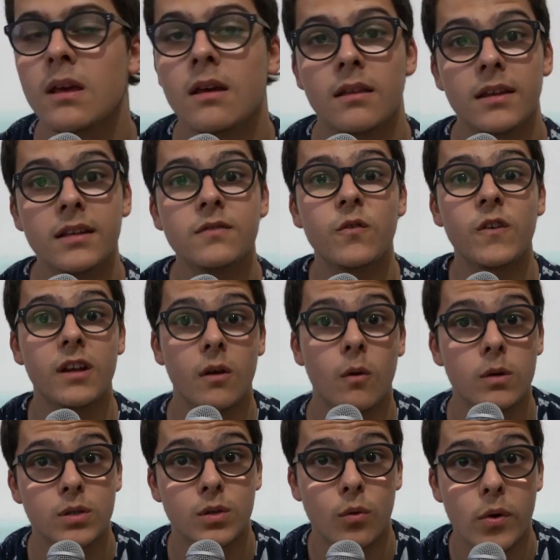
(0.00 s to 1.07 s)
This video
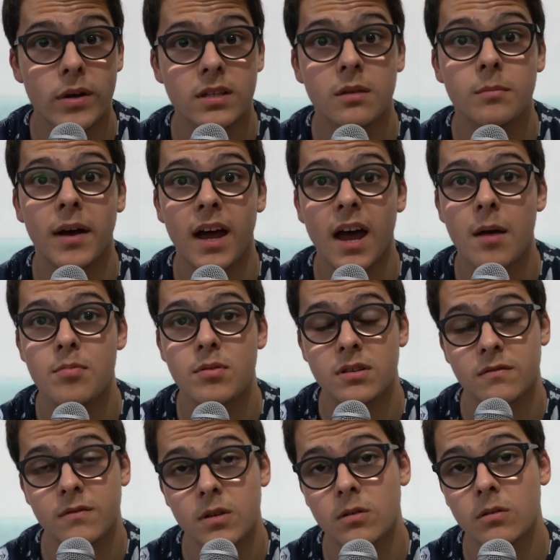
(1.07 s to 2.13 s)
was requested by Hyper's
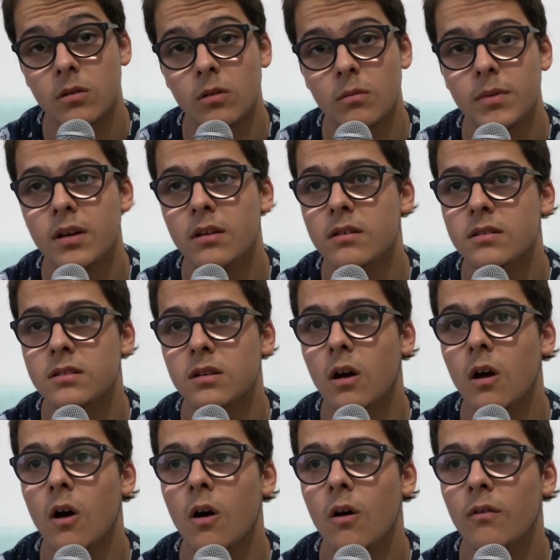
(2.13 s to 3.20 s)
Funeral because
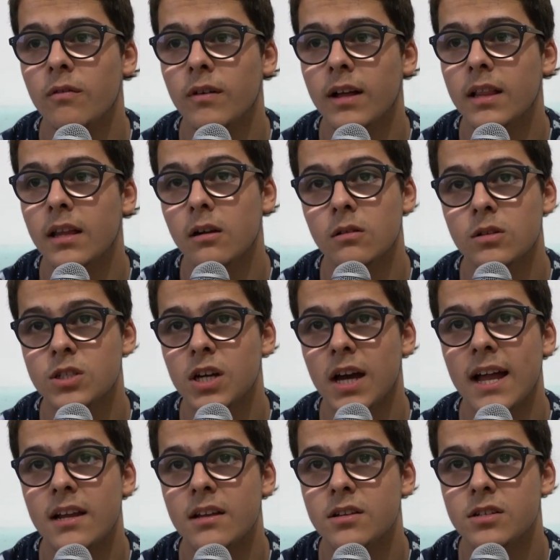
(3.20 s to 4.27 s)
of a little
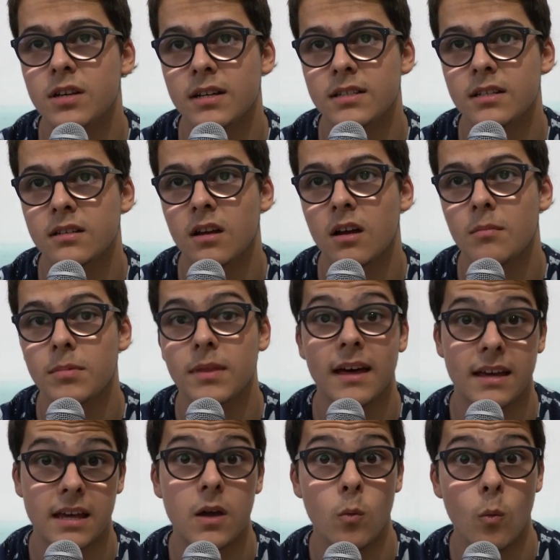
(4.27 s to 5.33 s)
challenge I set up that
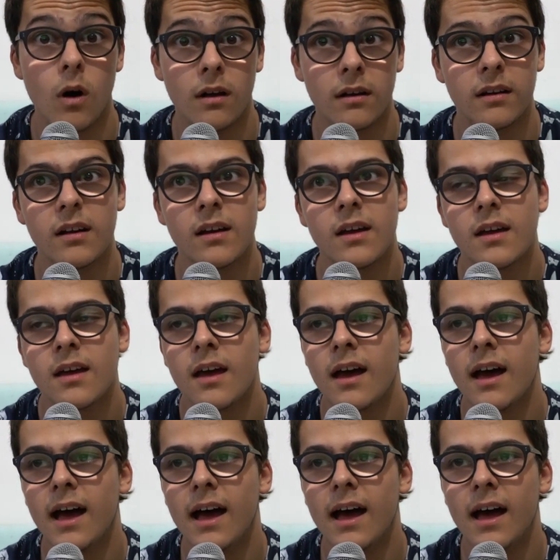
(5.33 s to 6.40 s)
he won.
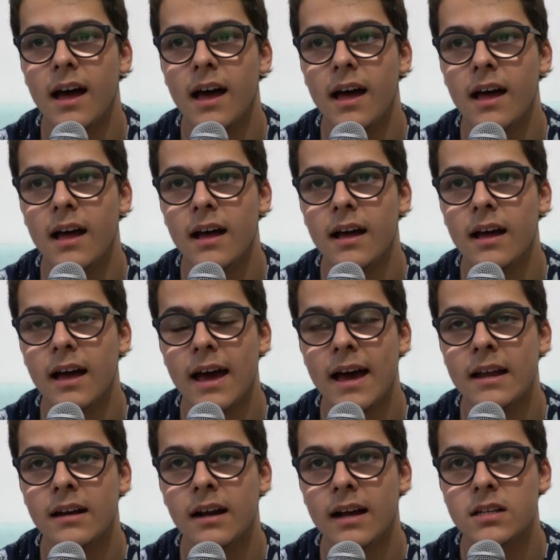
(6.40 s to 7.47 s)

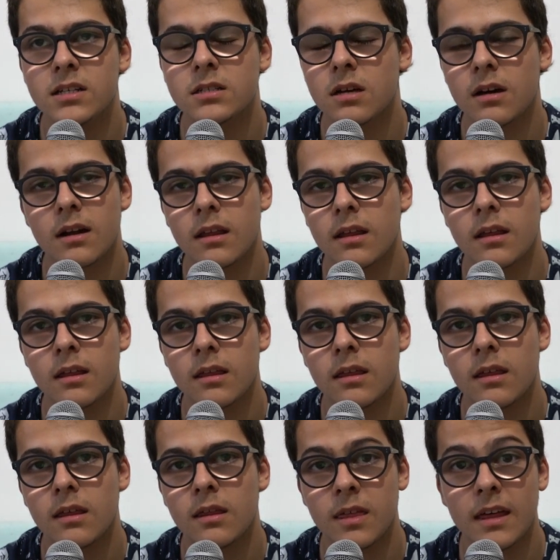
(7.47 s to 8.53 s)
And I just gotta
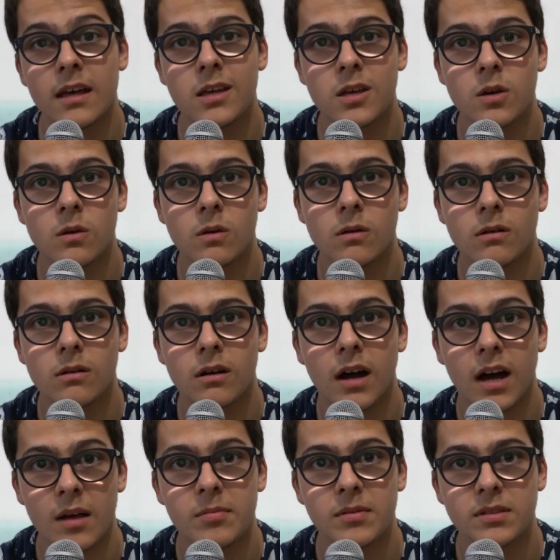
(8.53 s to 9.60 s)
thank you,
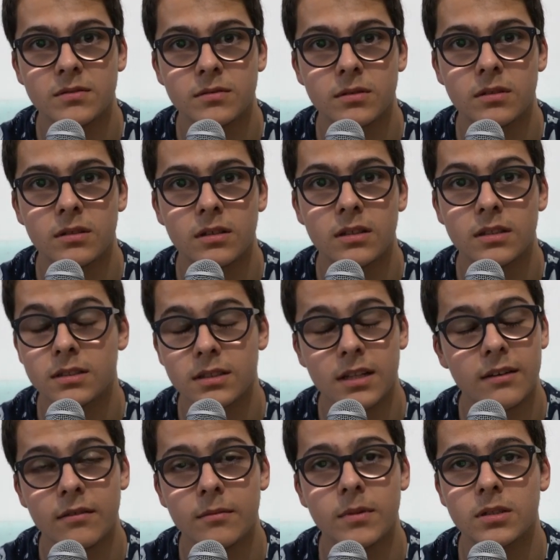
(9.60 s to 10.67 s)
Hyper's Funeral, because you've
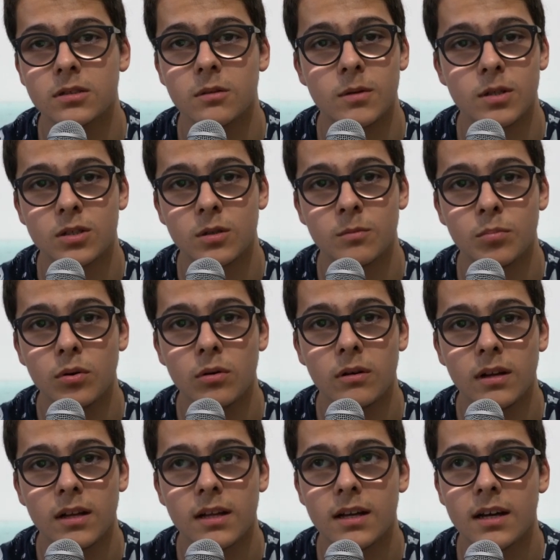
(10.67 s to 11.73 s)
given me so much
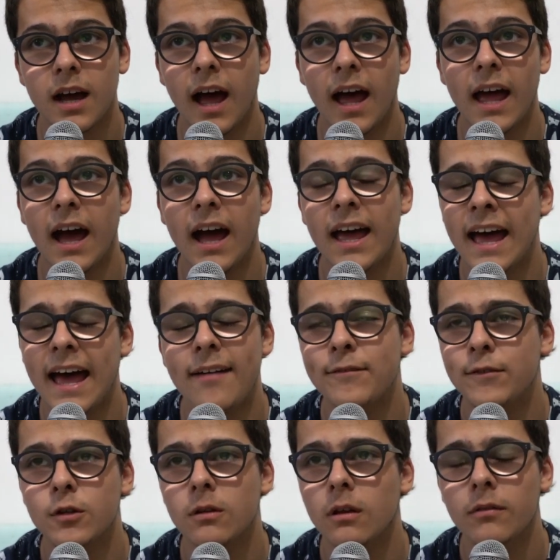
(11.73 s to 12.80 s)
support. I have
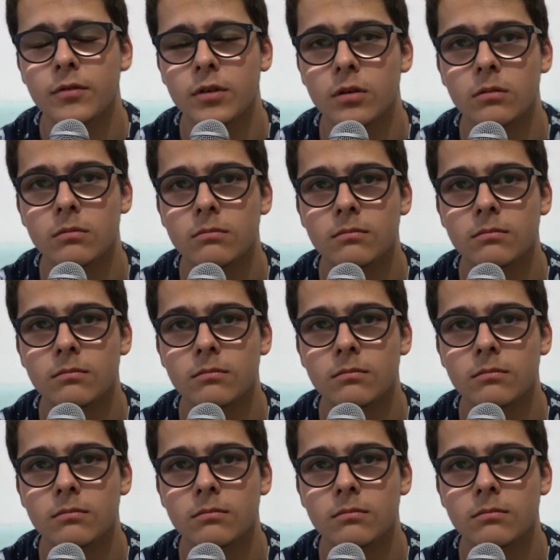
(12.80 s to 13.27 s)
to love you.